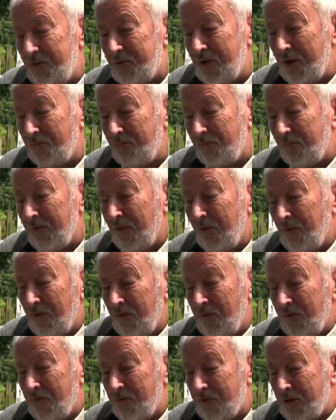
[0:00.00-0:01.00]
you don't
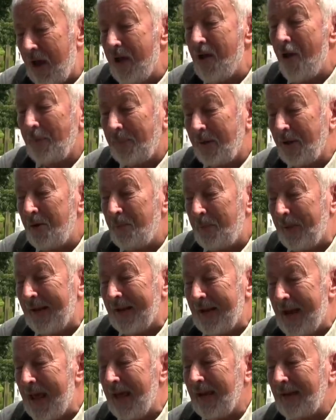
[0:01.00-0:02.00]
say I'm going to be
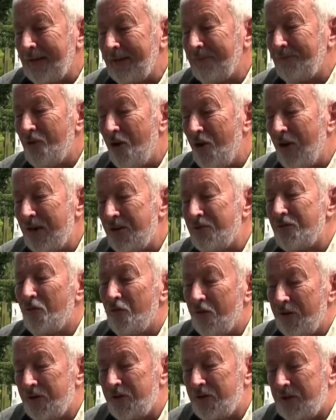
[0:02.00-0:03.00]
an angling writer
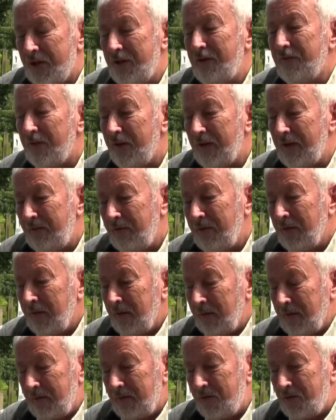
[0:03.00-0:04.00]
or a TV
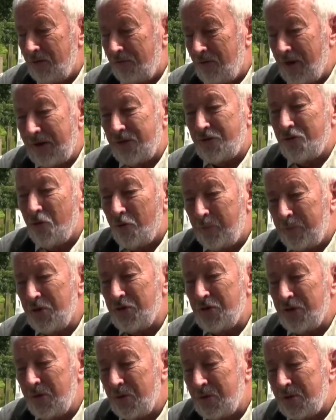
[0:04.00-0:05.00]
director or
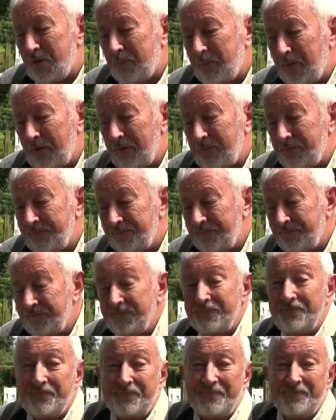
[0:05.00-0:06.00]
producer, but
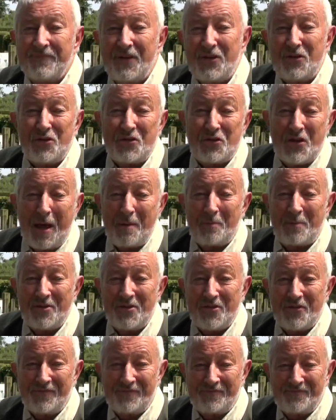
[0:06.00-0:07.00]
it just
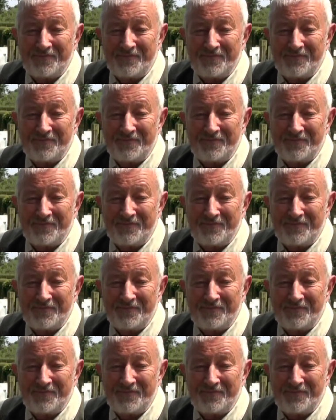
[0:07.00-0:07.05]
happens.